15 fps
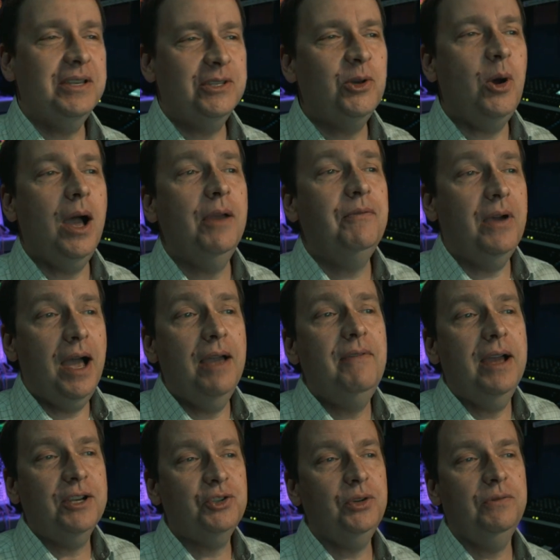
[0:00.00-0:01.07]
So I've I've
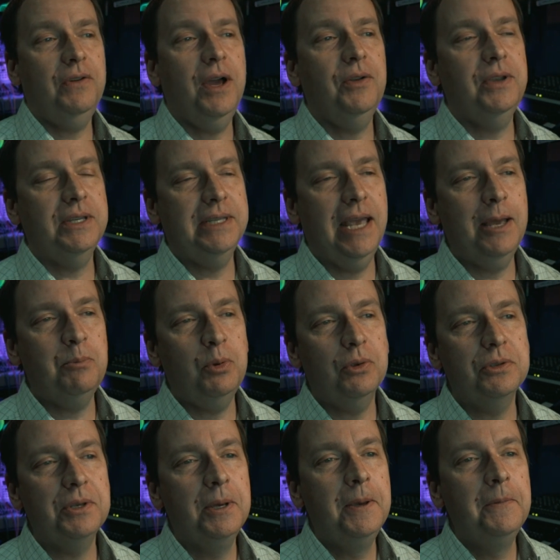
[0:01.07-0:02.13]
actually found
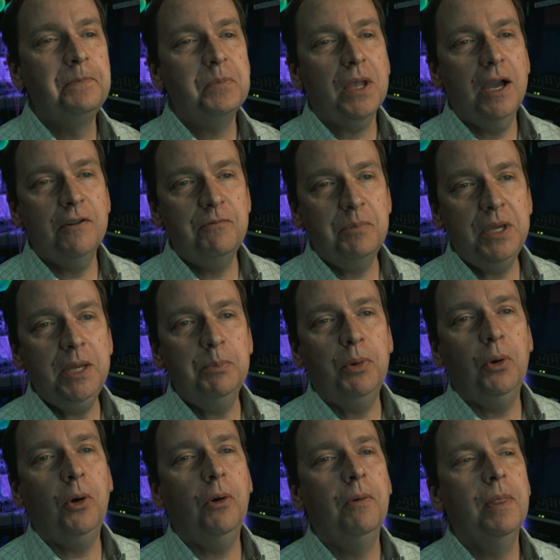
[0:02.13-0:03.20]
examples of
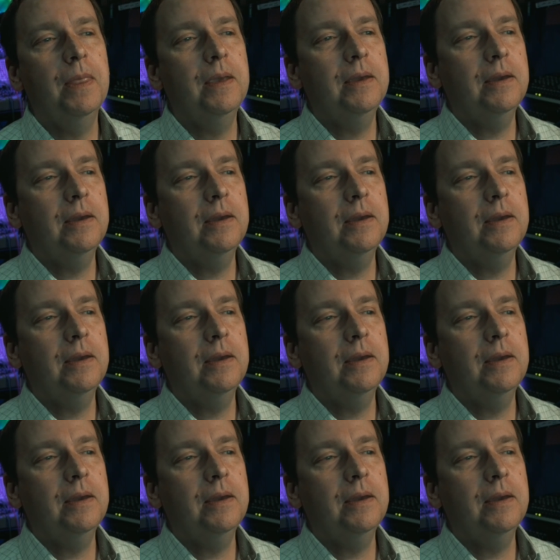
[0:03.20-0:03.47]
people